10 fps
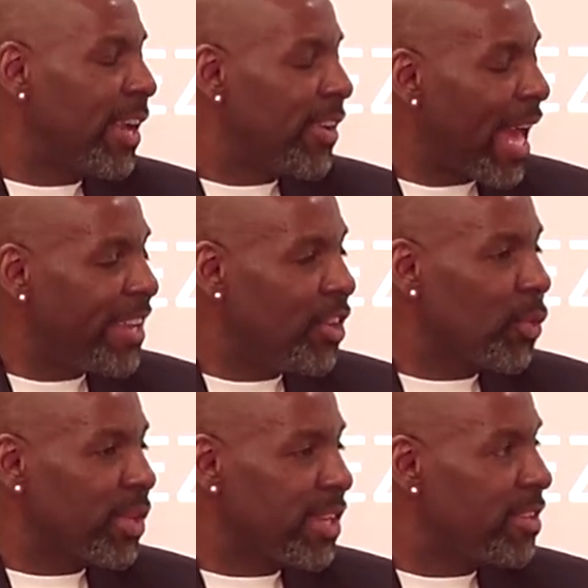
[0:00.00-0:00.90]
I
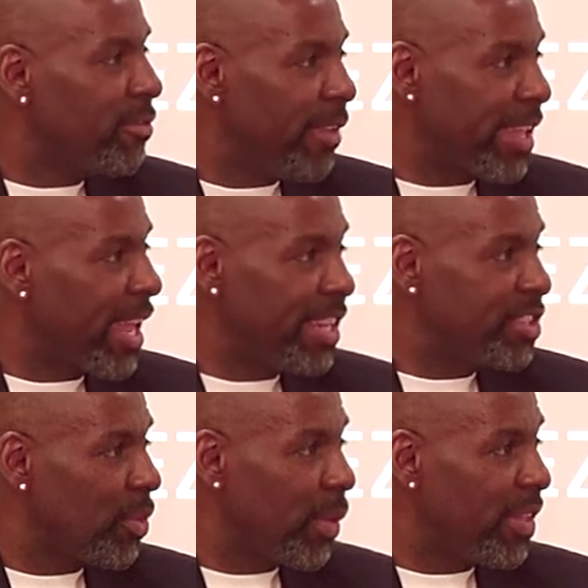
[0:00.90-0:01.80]
don't get to
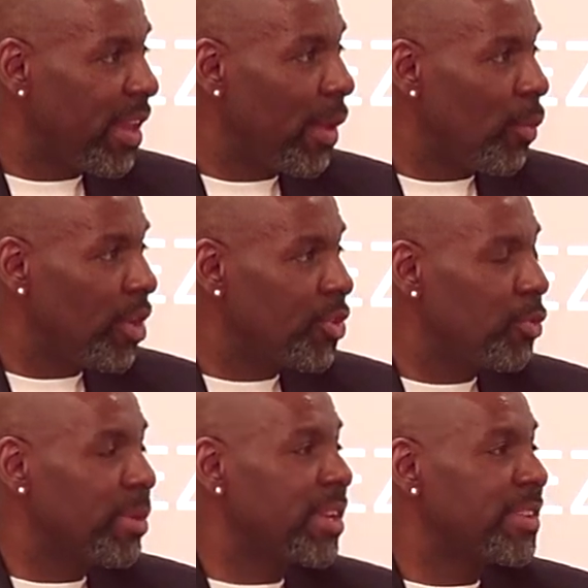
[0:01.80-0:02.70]
vacation the way that I want
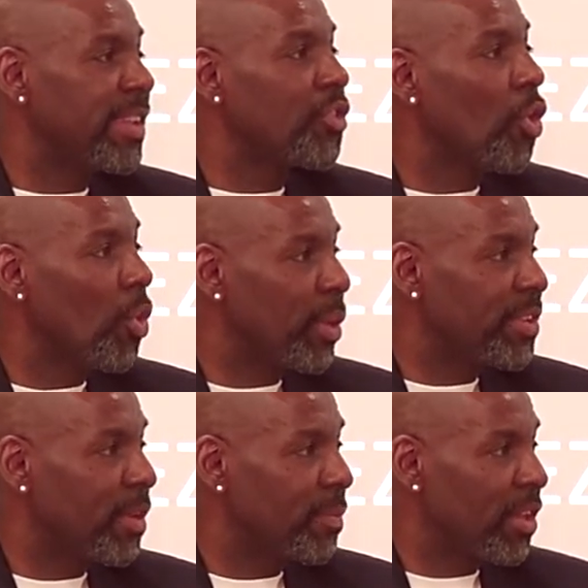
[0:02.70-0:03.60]
to, because there's
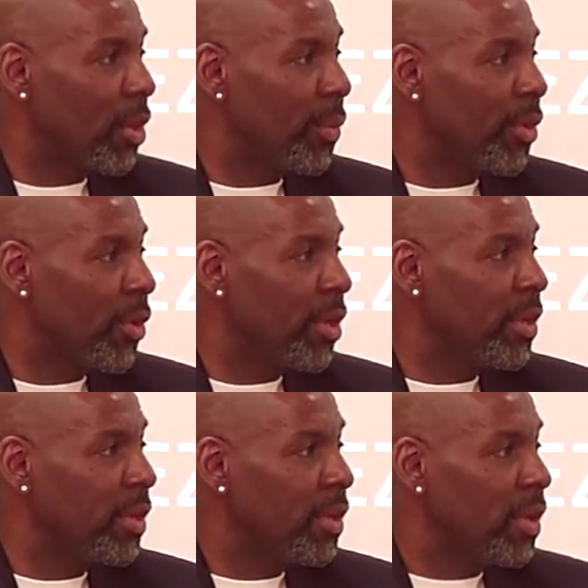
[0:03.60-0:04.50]
always something going on.